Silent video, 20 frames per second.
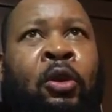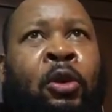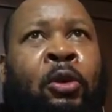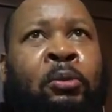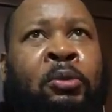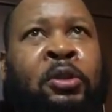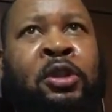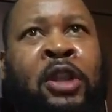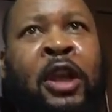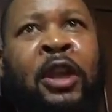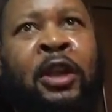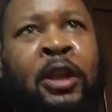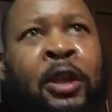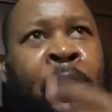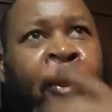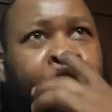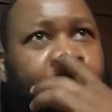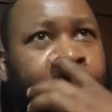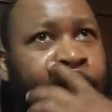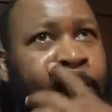mistaking
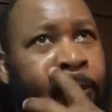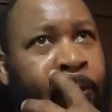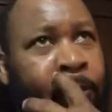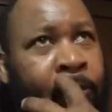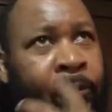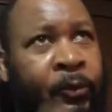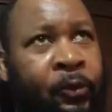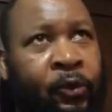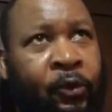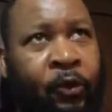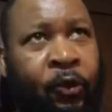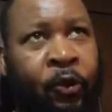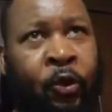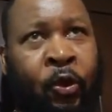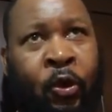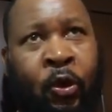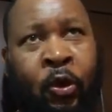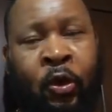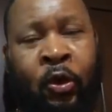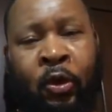it
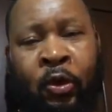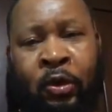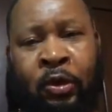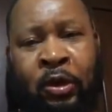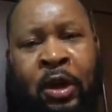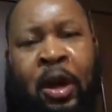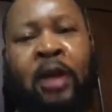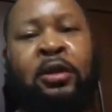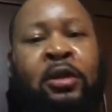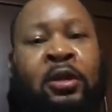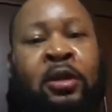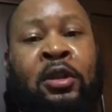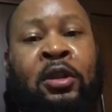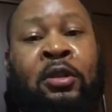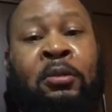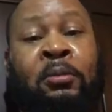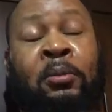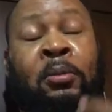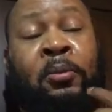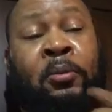for light
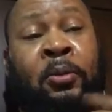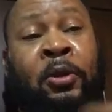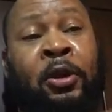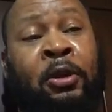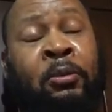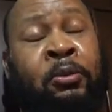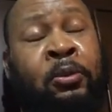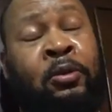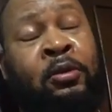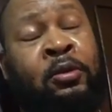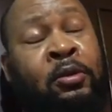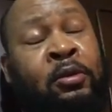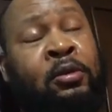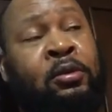skinned people.